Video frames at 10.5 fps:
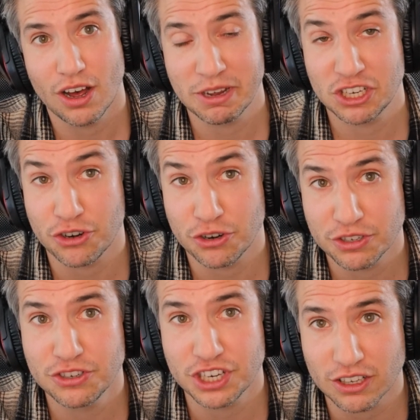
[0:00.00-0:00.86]
make sure to
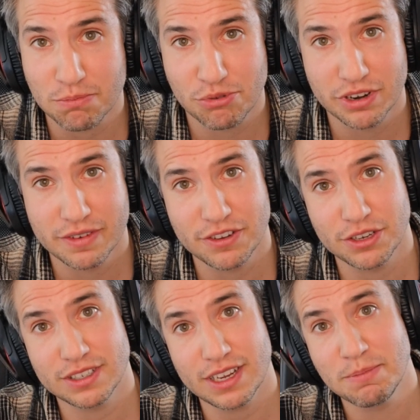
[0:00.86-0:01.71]
check the
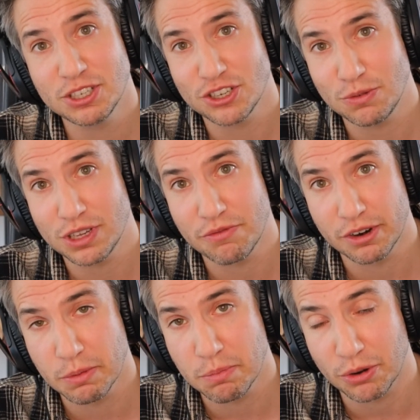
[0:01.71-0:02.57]
previous episode of
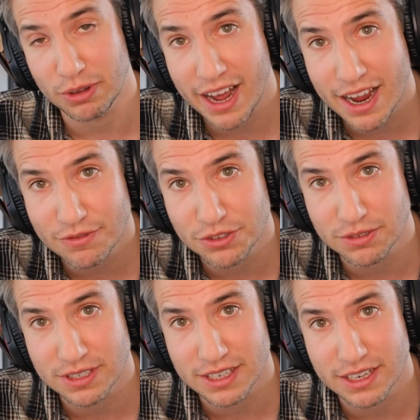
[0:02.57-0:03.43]
Revit Pure Live to
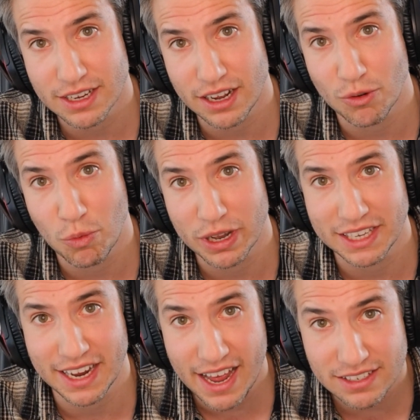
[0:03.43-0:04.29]
see
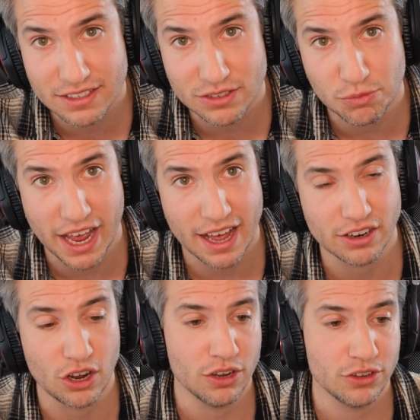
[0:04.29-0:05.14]
what guests we had
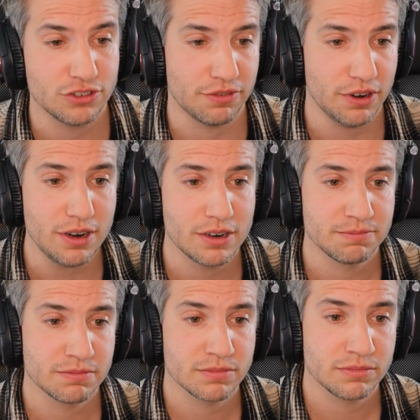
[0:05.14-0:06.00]
on so far.
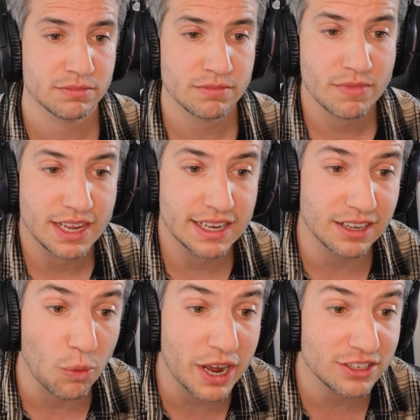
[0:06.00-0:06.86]
As
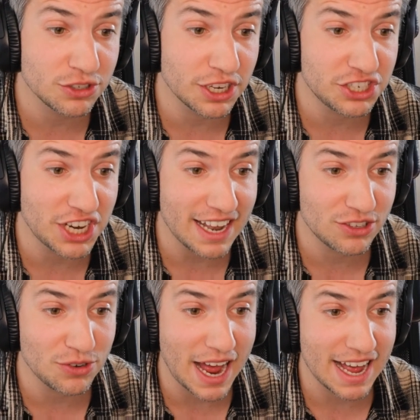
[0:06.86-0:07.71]
always, use the chat
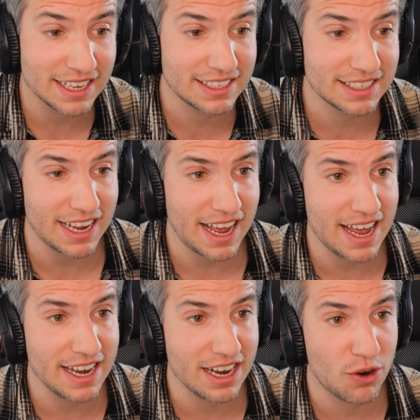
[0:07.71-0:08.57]
to ask
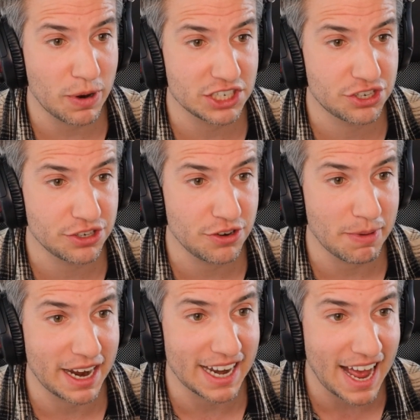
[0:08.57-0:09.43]
any question you
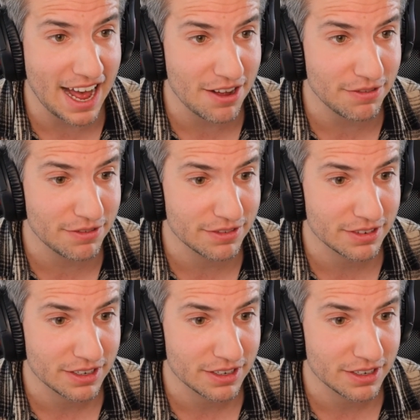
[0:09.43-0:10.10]
might have.